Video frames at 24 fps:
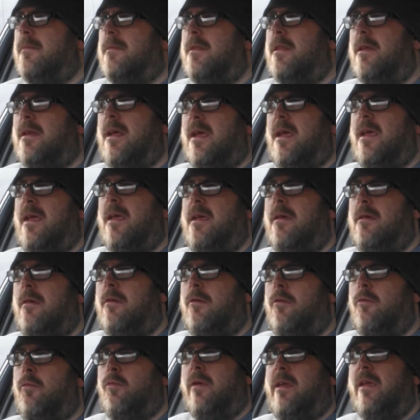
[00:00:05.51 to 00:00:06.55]
Today
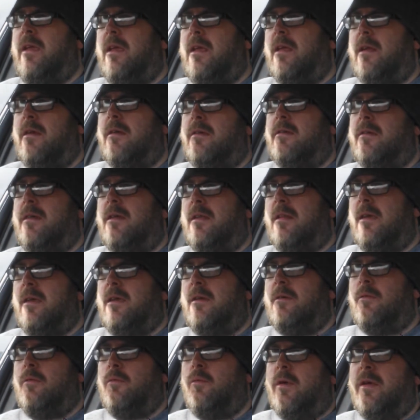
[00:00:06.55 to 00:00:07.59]
we are
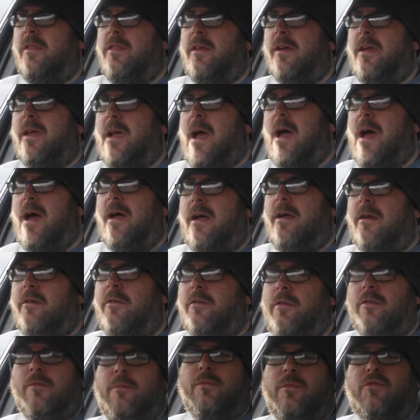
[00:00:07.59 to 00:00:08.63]
dealing with a car
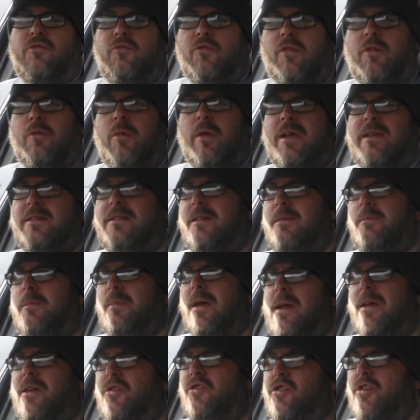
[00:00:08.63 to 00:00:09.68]
that was requested
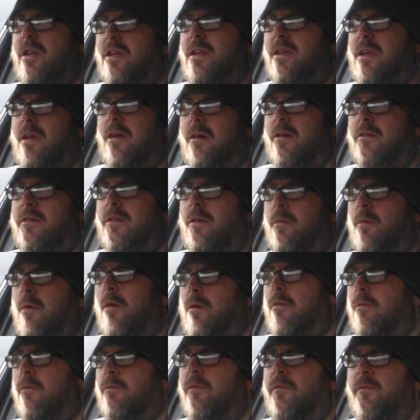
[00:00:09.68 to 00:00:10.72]
by a shady
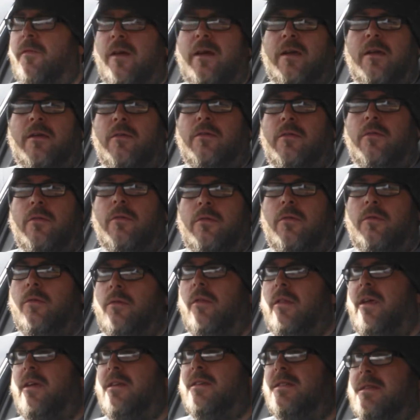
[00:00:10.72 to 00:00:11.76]
underworld figure known
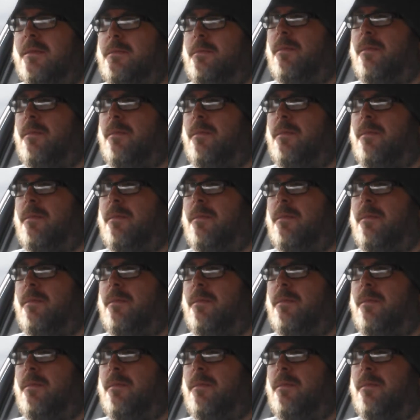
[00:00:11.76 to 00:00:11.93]
only as a